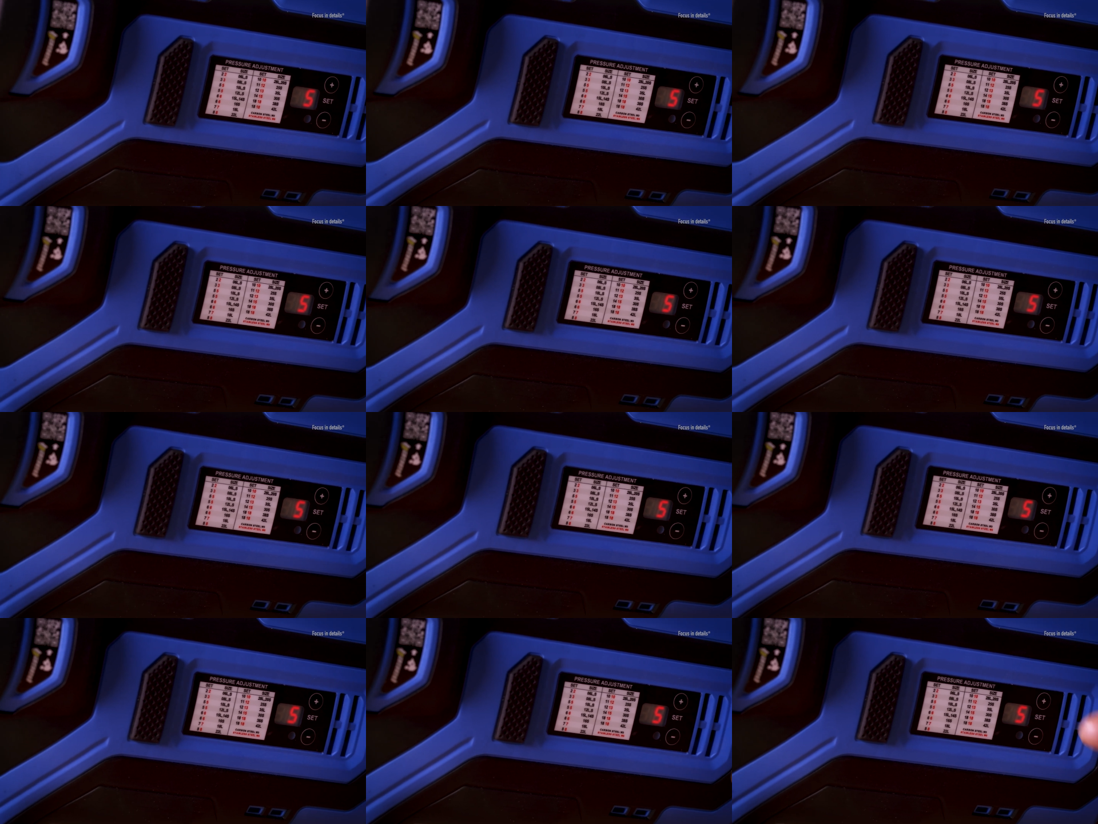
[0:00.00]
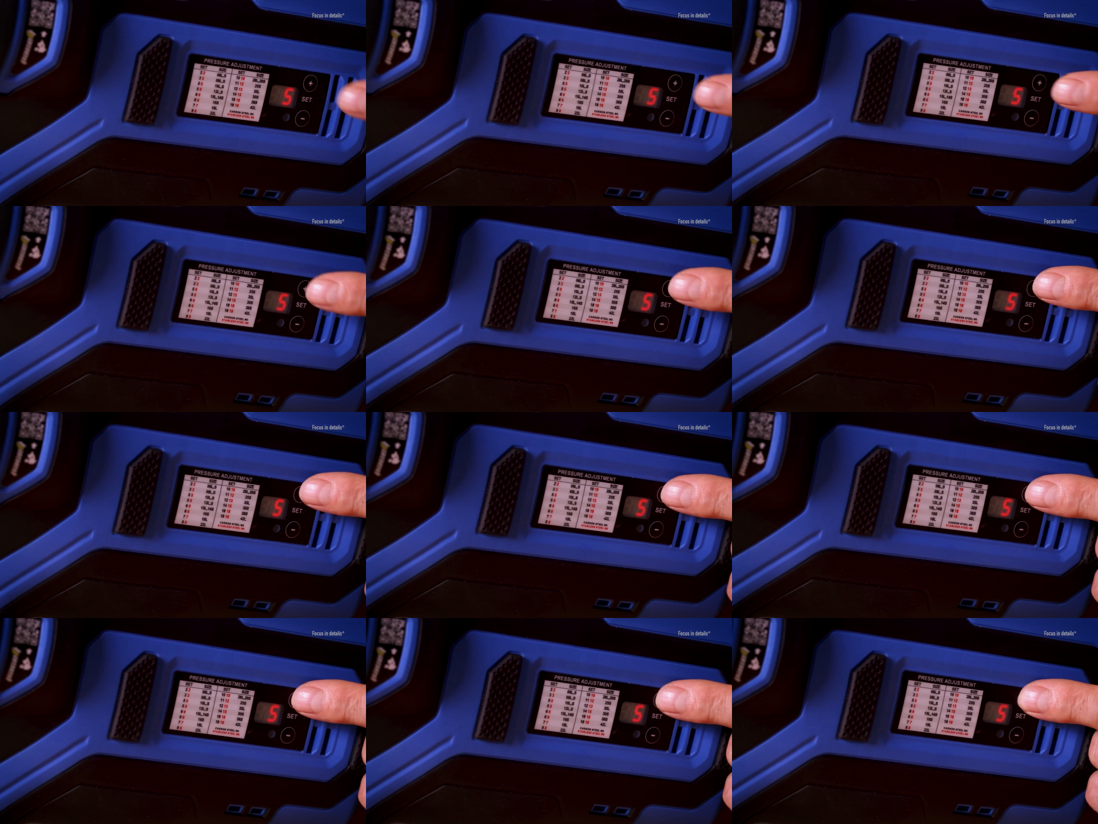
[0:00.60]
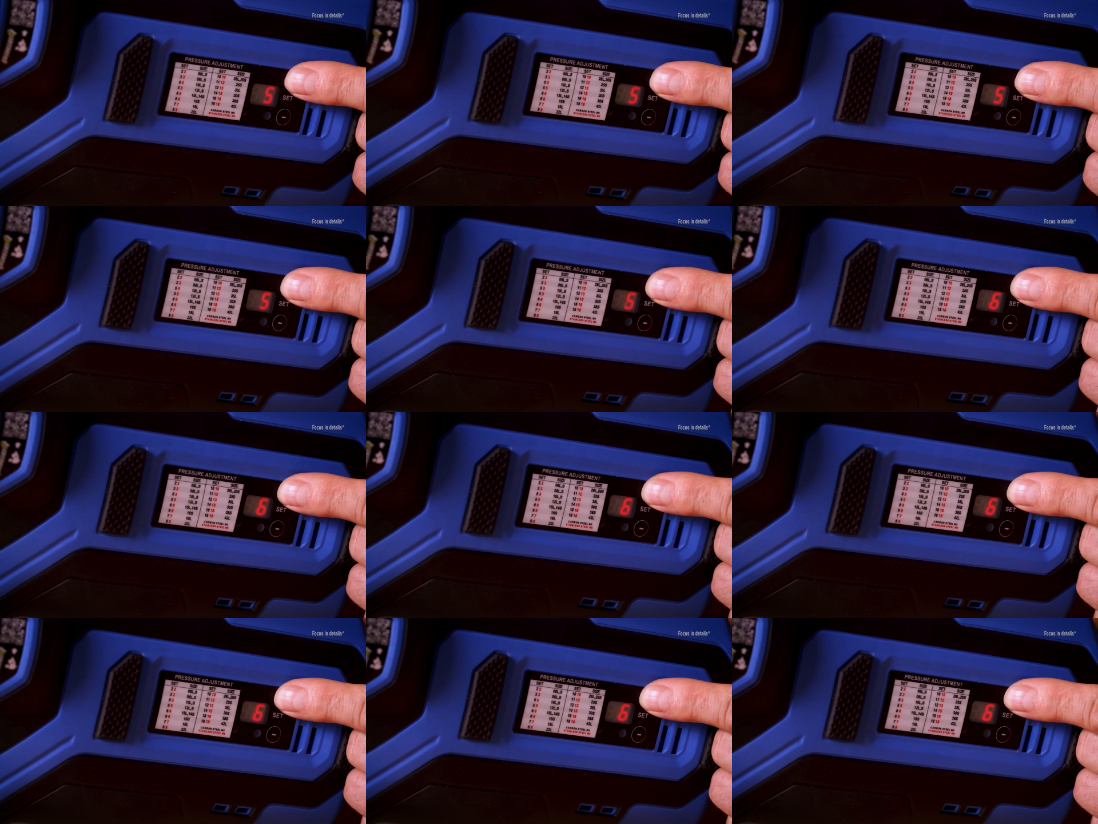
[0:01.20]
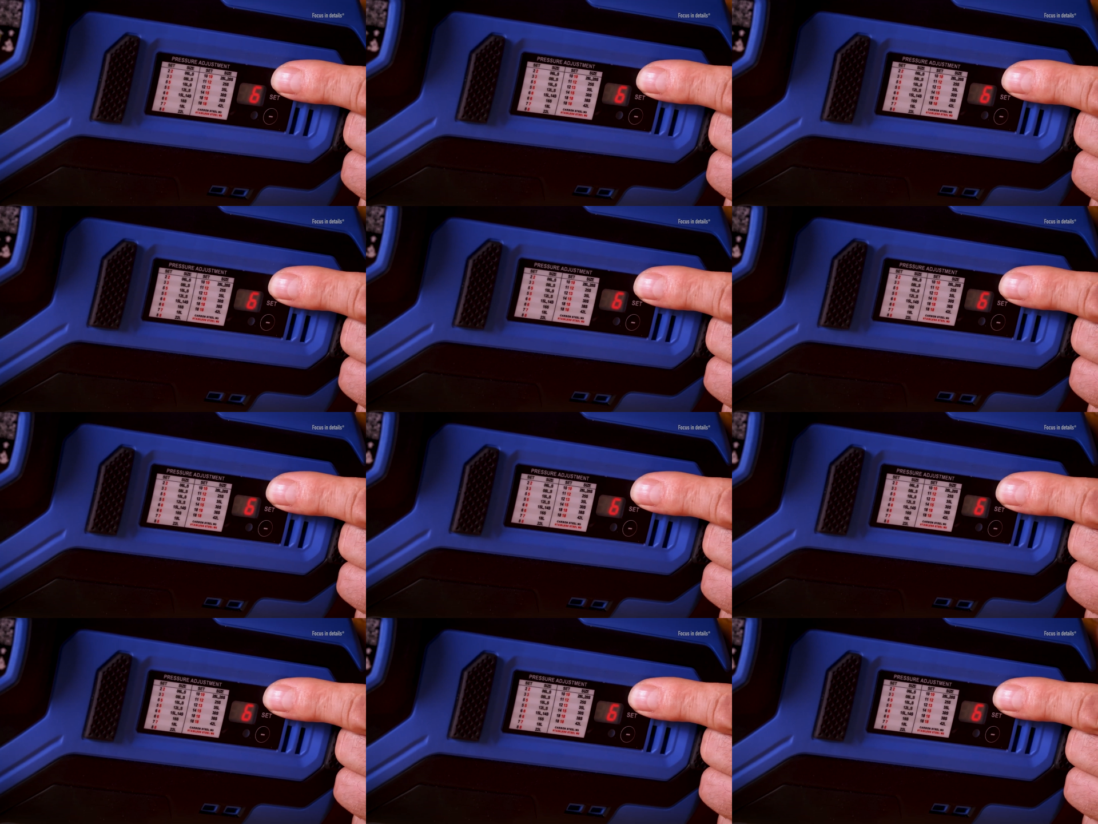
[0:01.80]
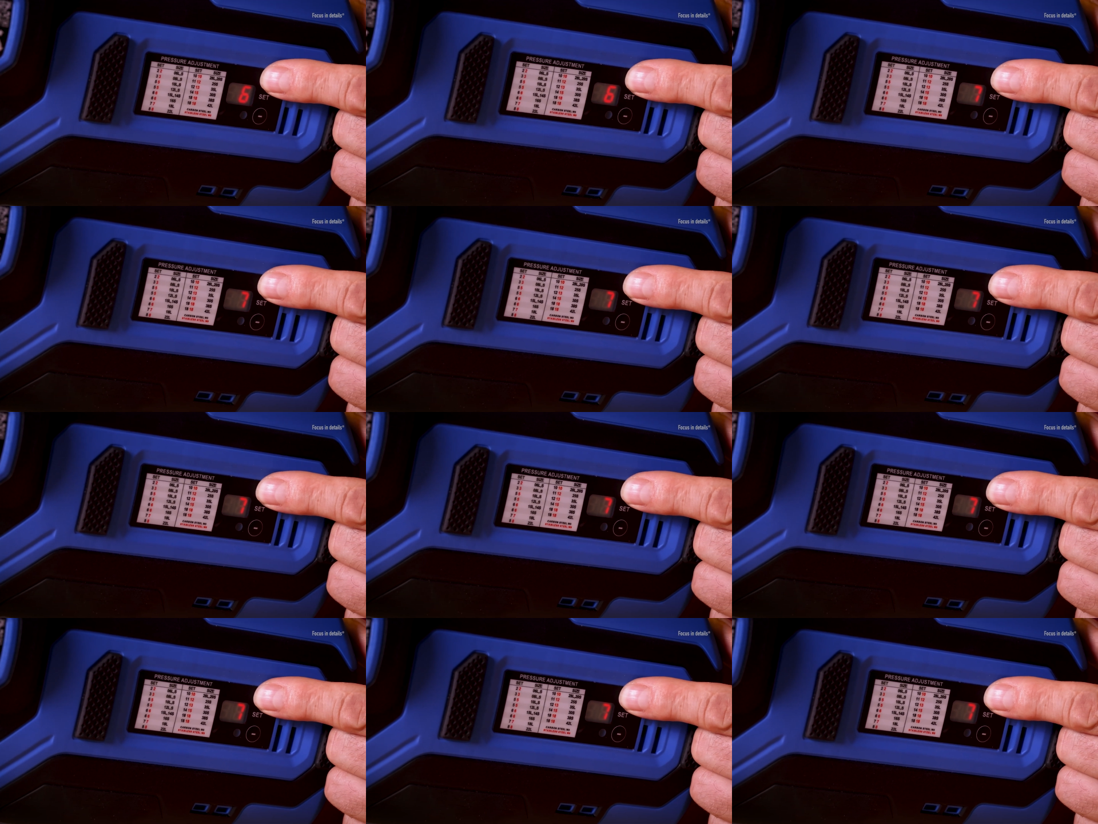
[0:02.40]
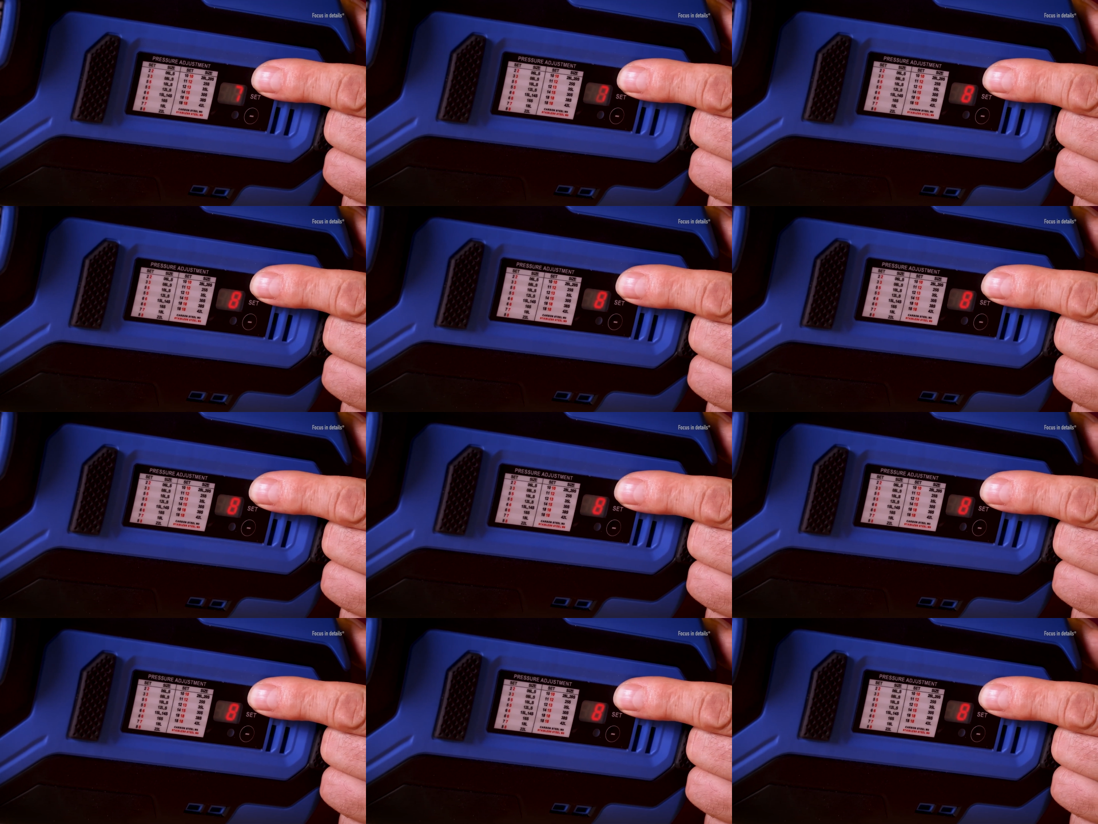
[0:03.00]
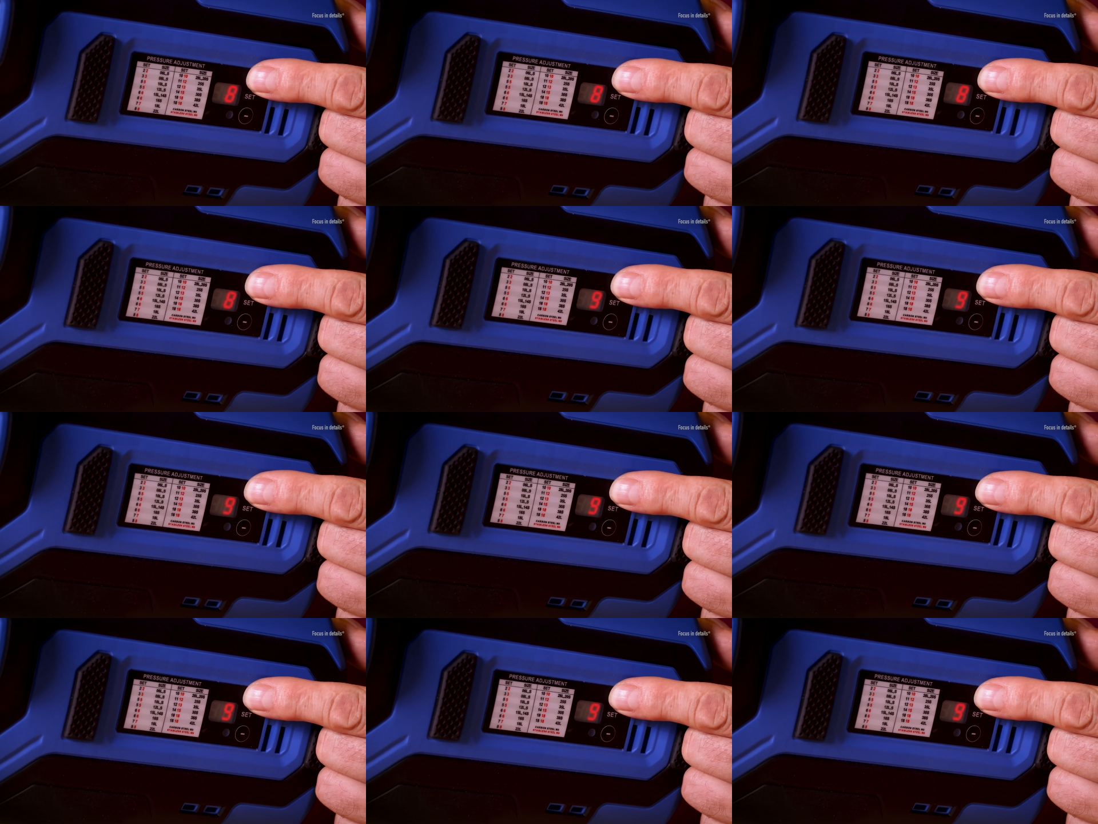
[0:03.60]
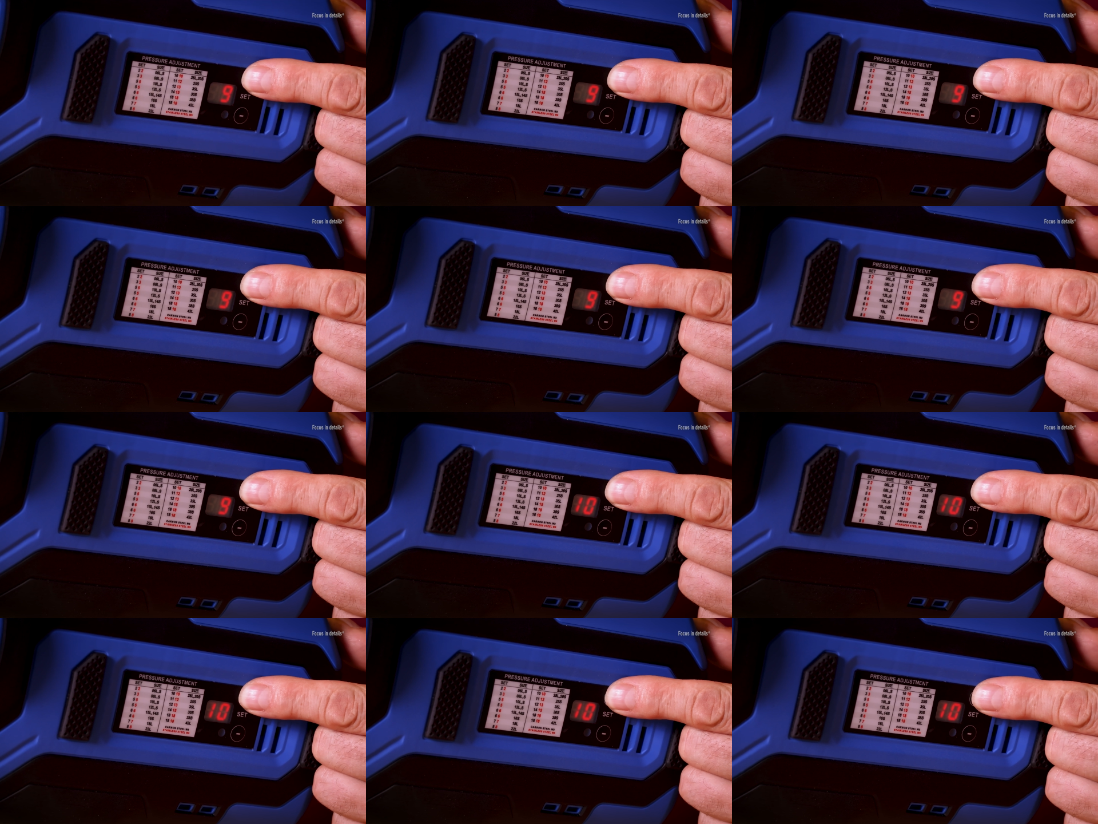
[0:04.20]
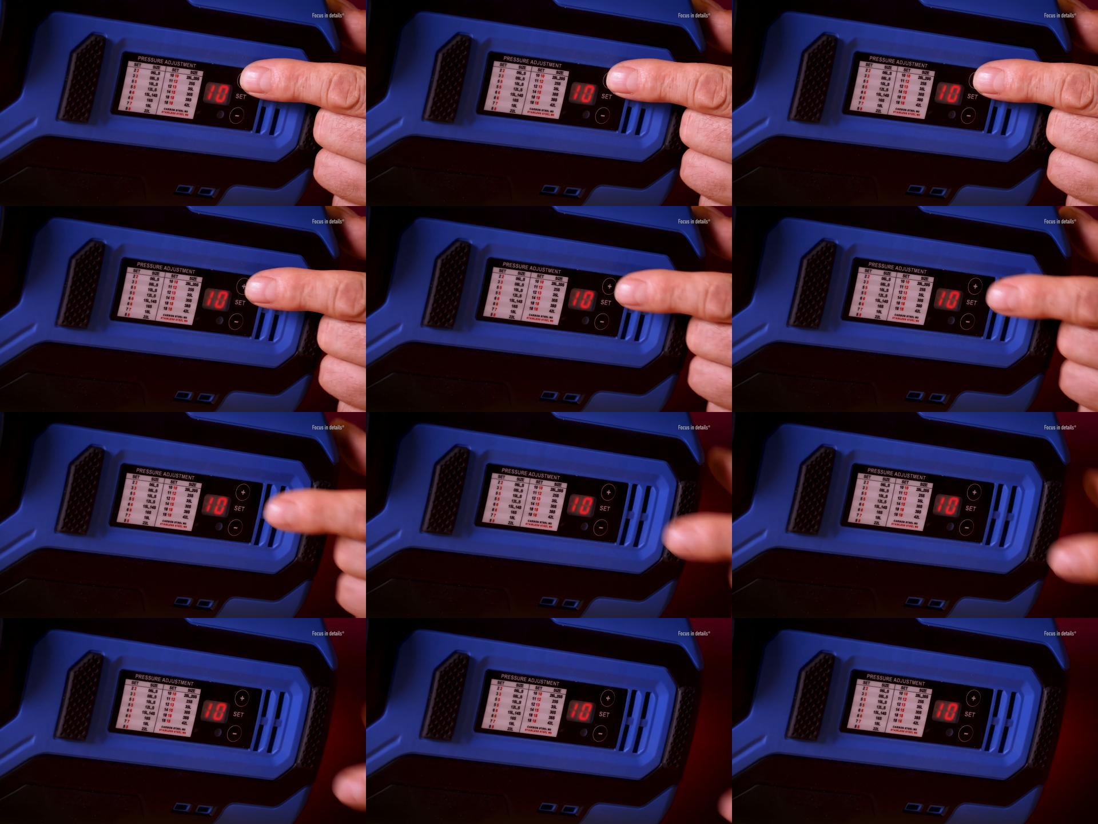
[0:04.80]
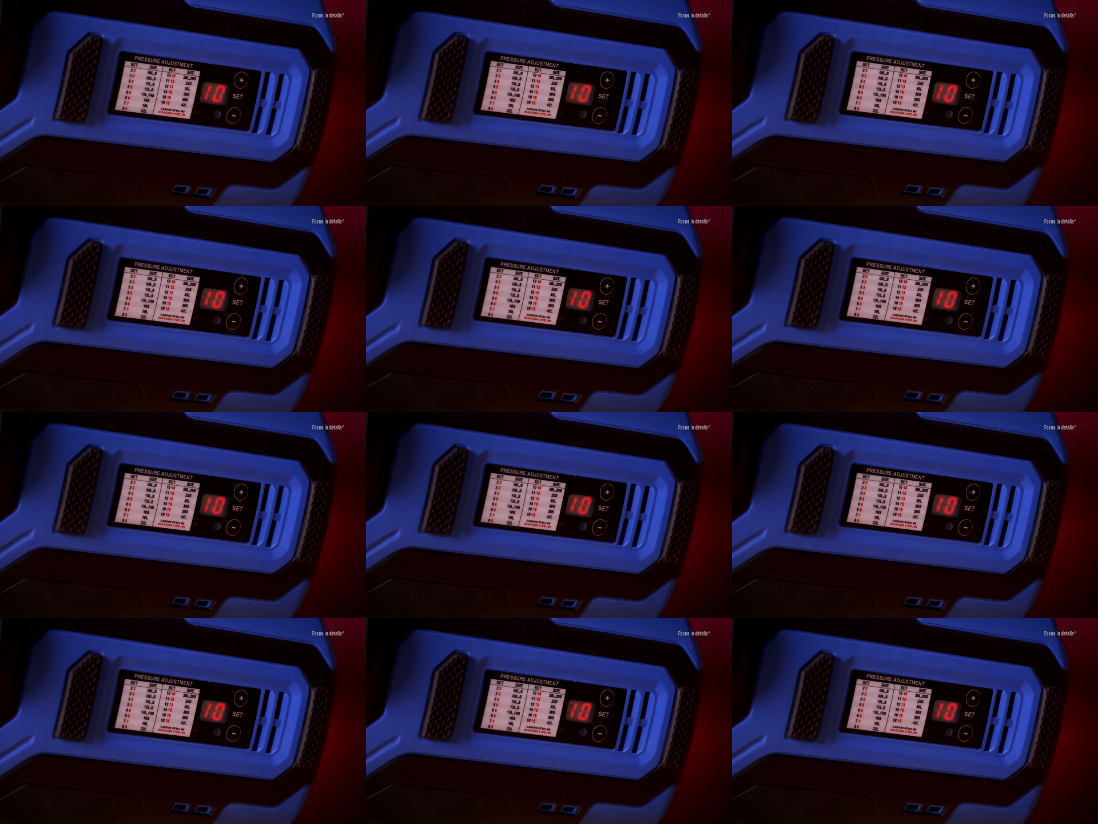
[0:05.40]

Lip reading: No face is visible, so there are no lips to read.